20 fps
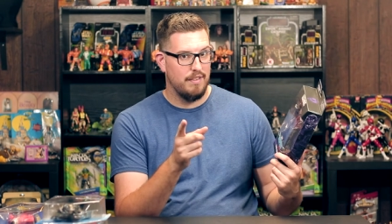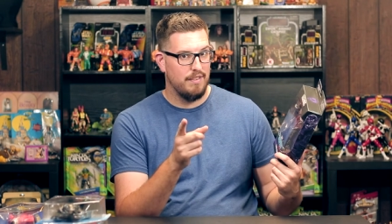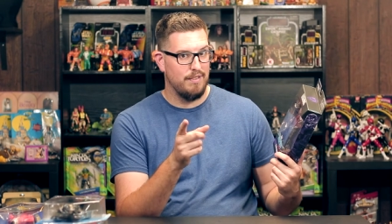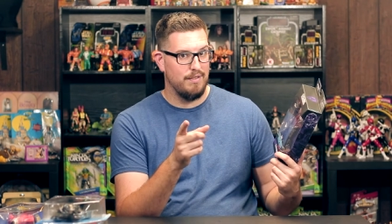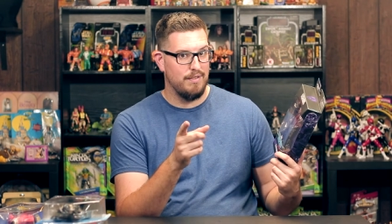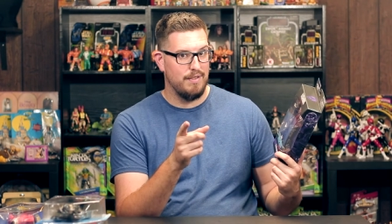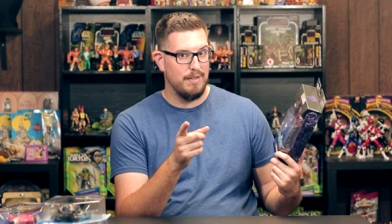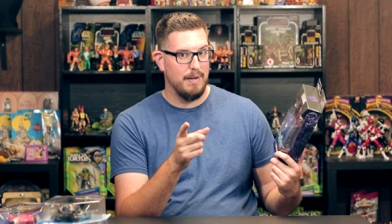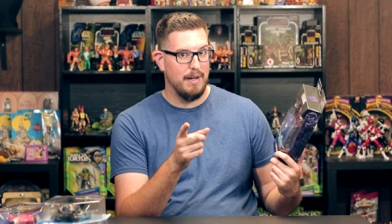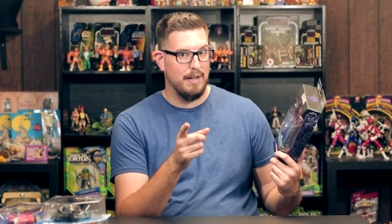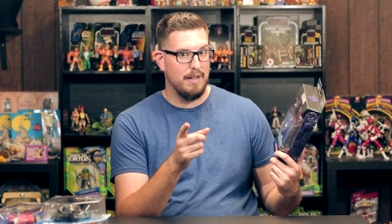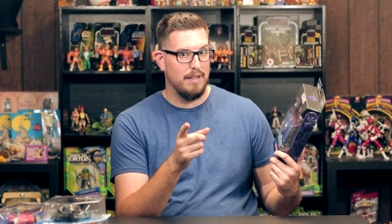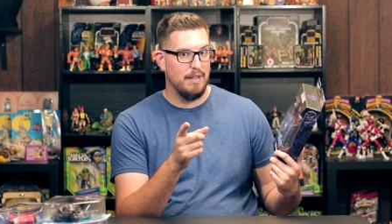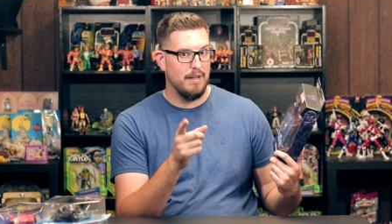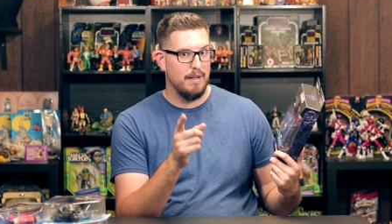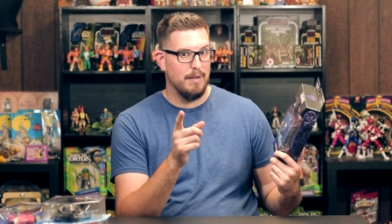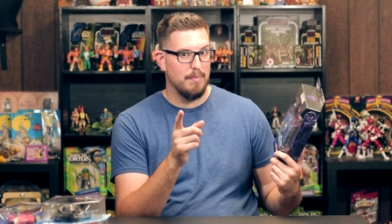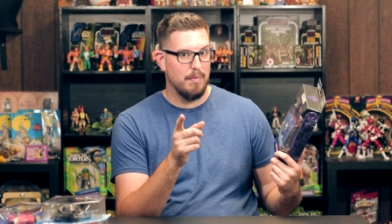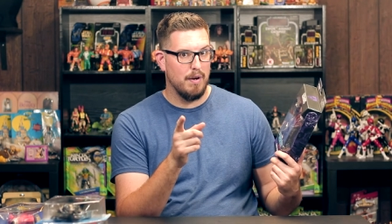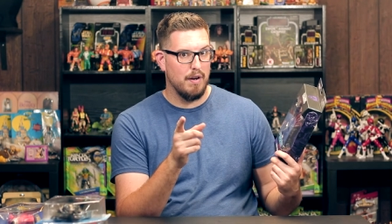You see what I did
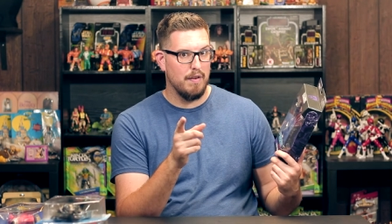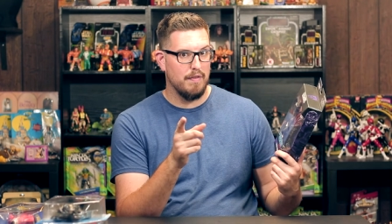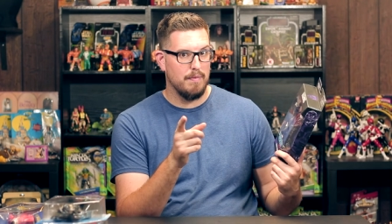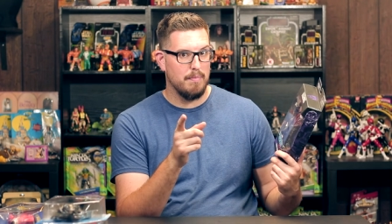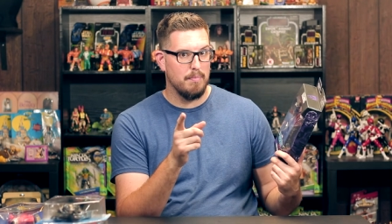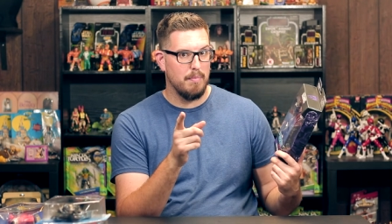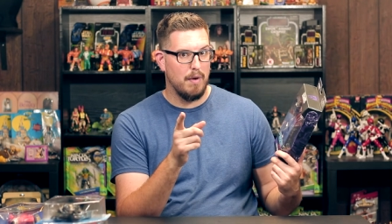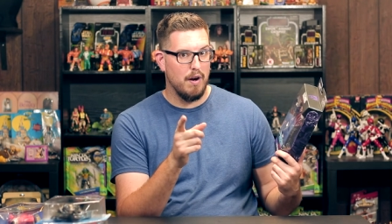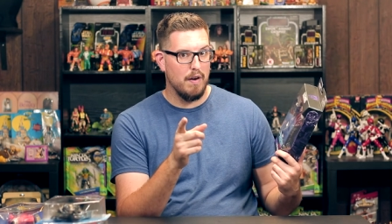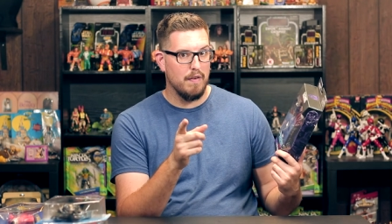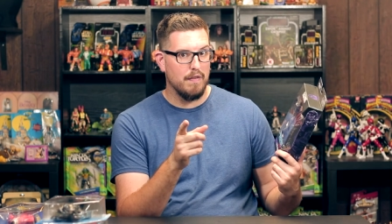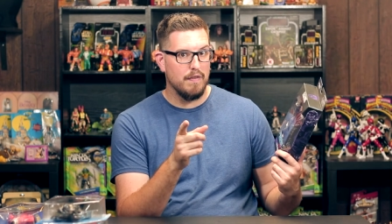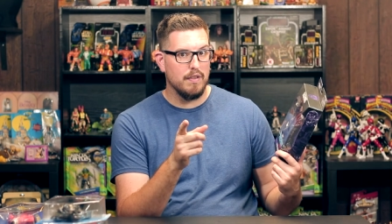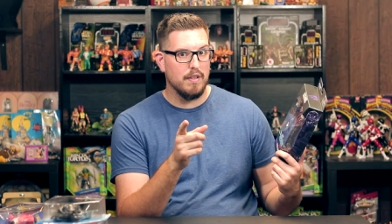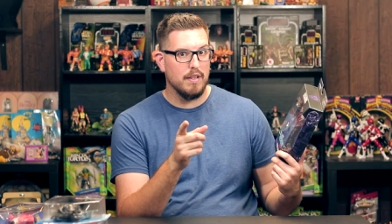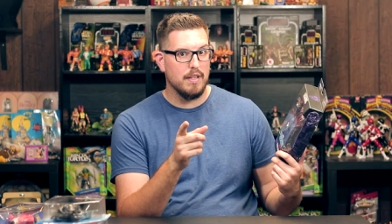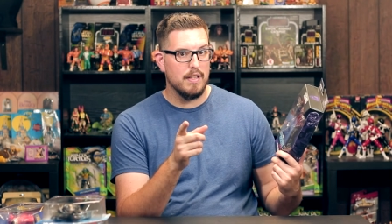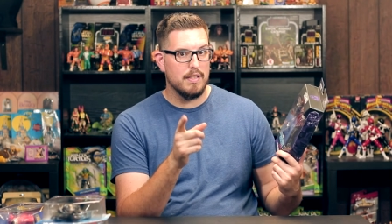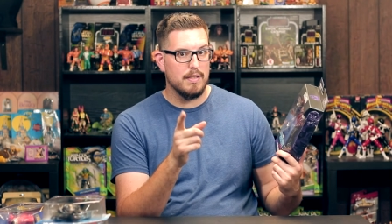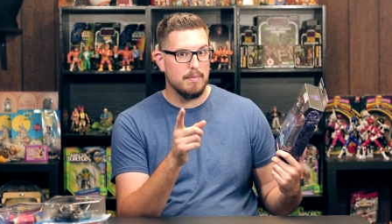there? Mar
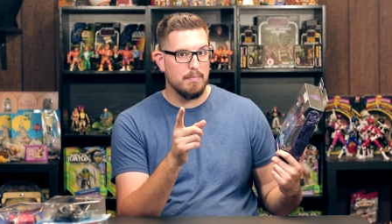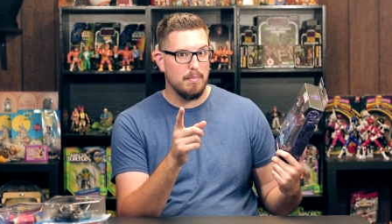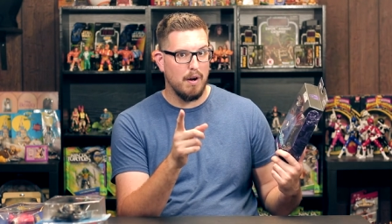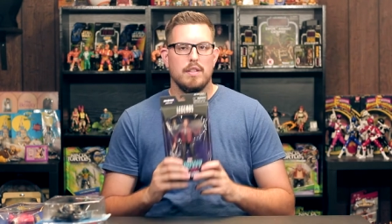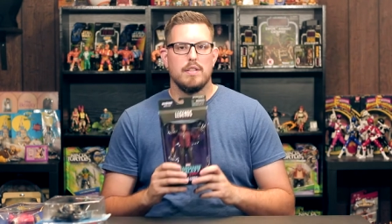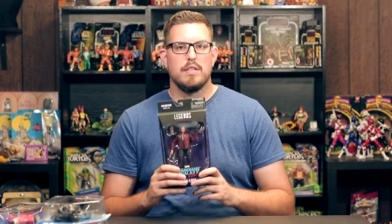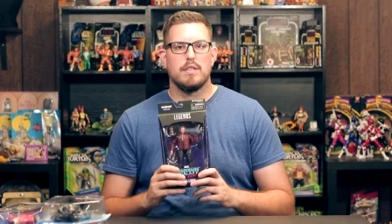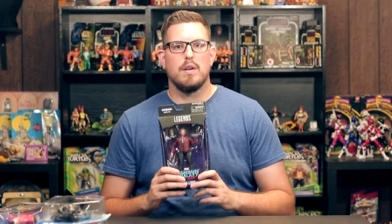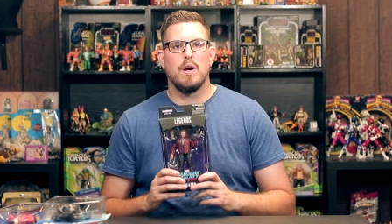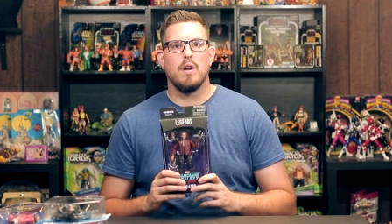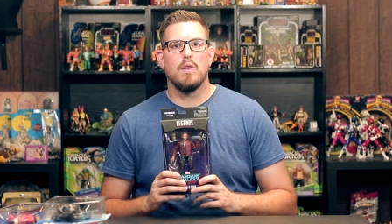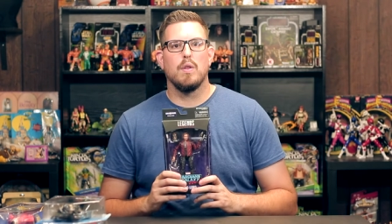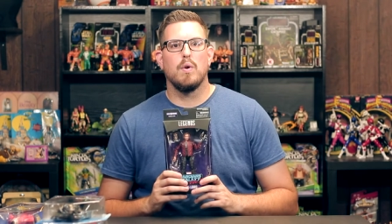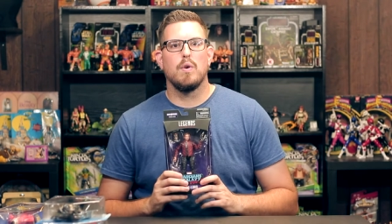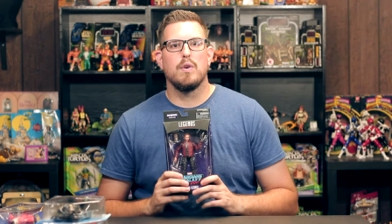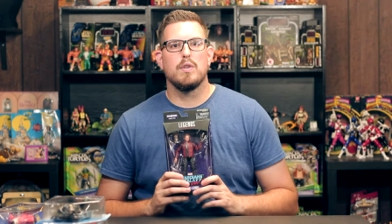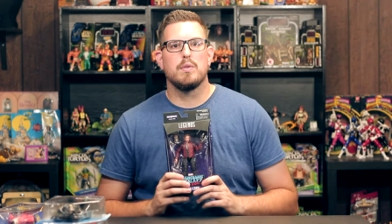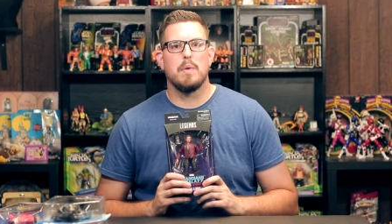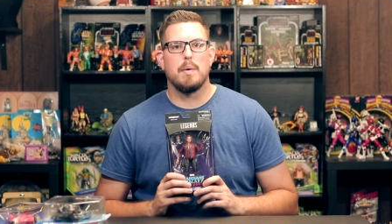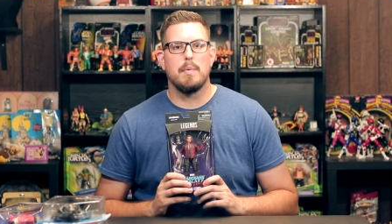marvelous. Mar Star
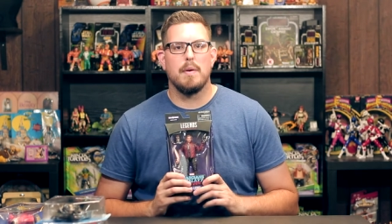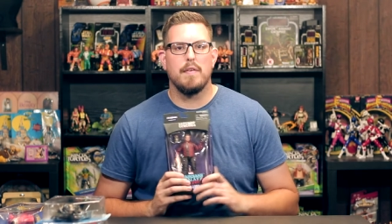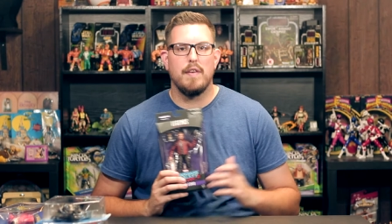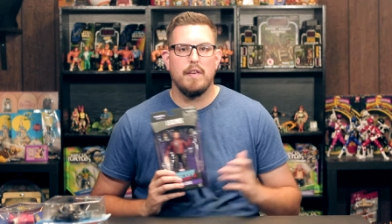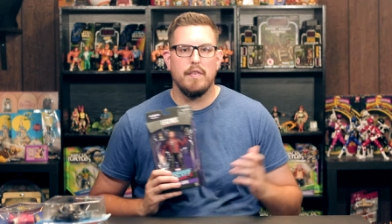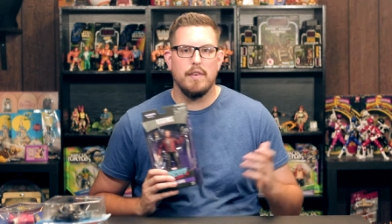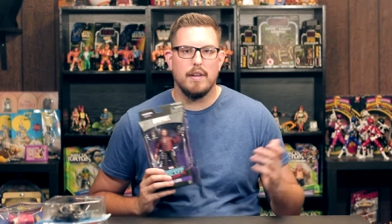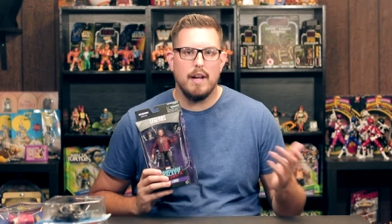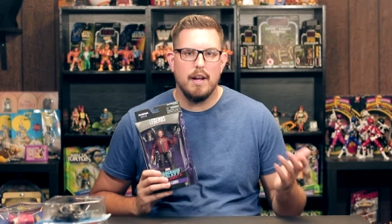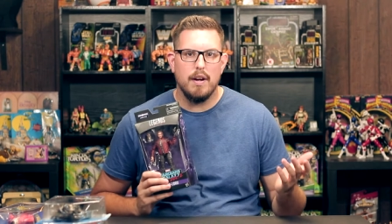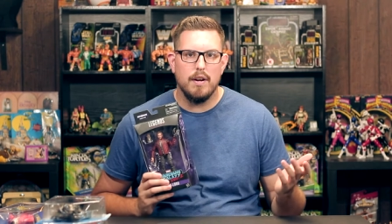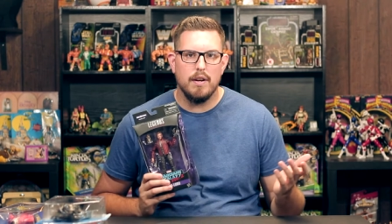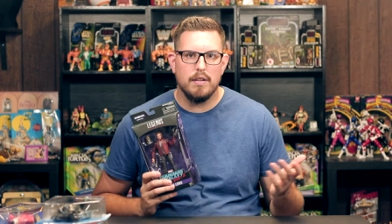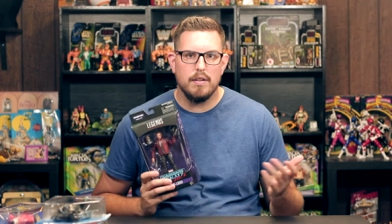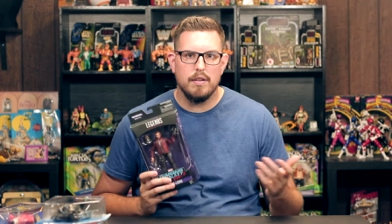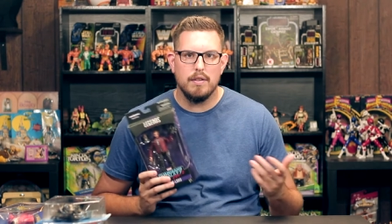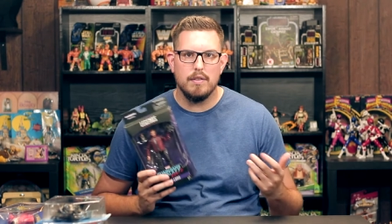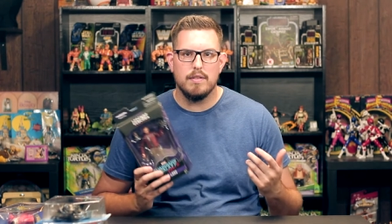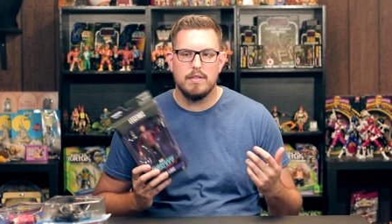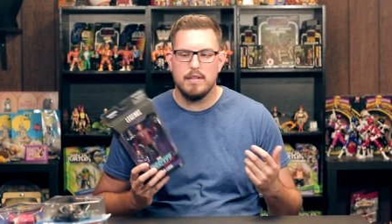Lord is one of my favorite
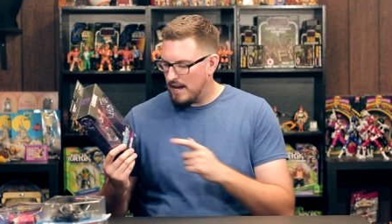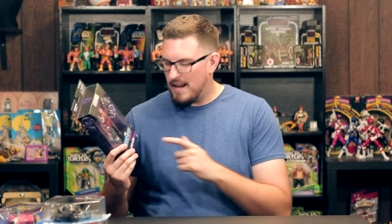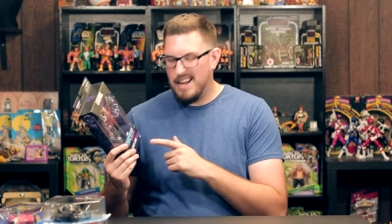characters.